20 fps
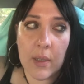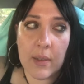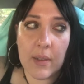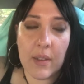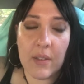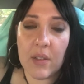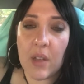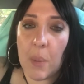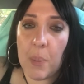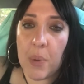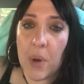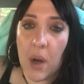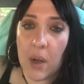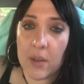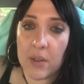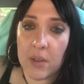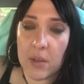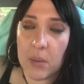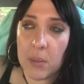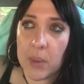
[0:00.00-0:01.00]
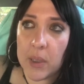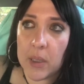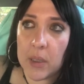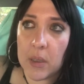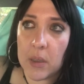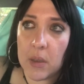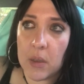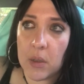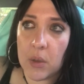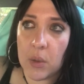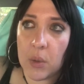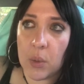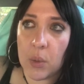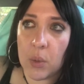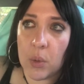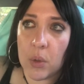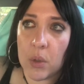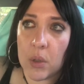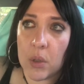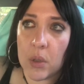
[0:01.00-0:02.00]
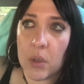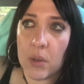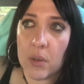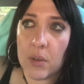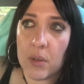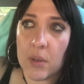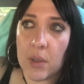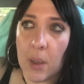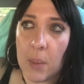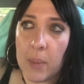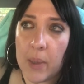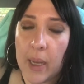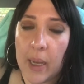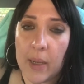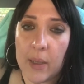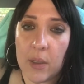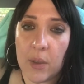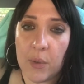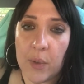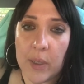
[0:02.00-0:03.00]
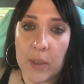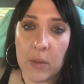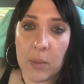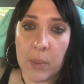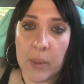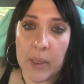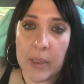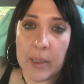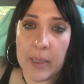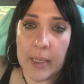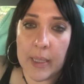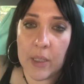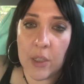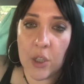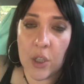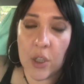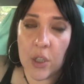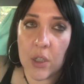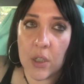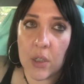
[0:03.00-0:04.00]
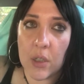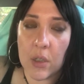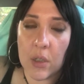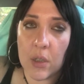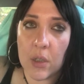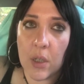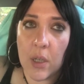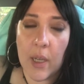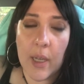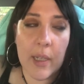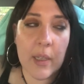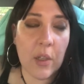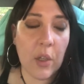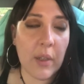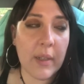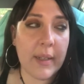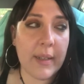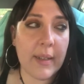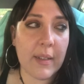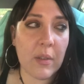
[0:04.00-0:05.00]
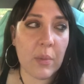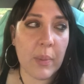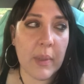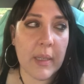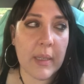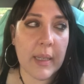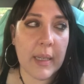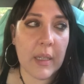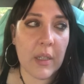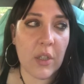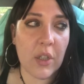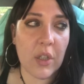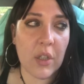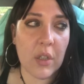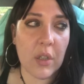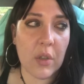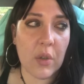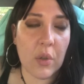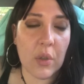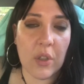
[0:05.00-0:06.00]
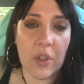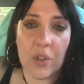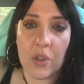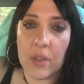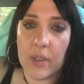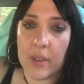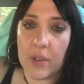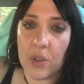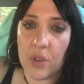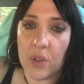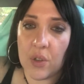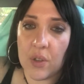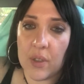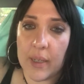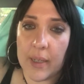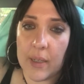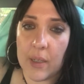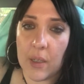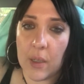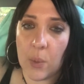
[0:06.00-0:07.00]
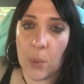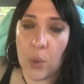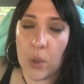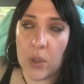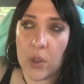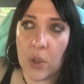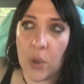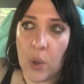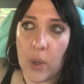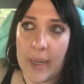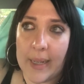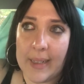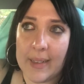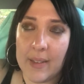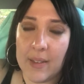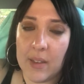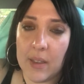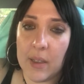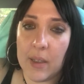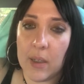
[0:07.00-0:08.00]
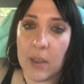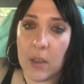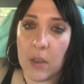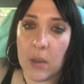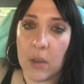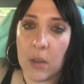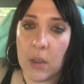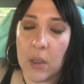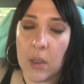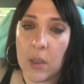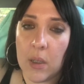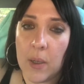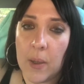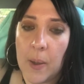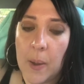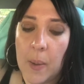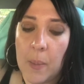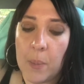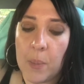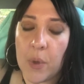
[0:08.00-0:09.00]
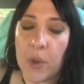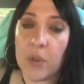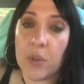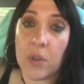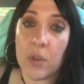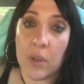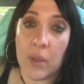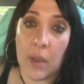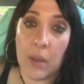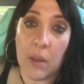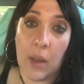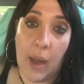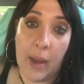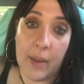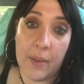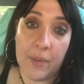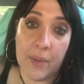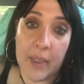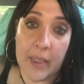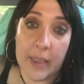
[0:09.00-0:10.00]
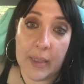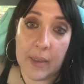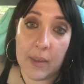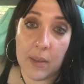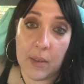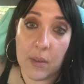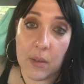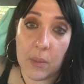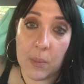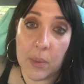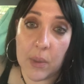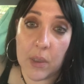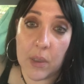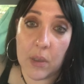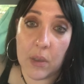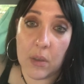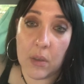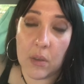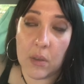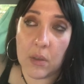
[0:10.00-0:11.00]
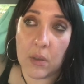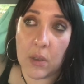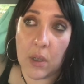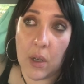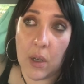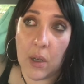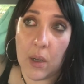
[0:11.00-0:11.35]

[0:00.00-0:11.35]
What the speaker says: least approximate or some kind of explanation, not an explanation, or just understanding what your ideal personal life is, because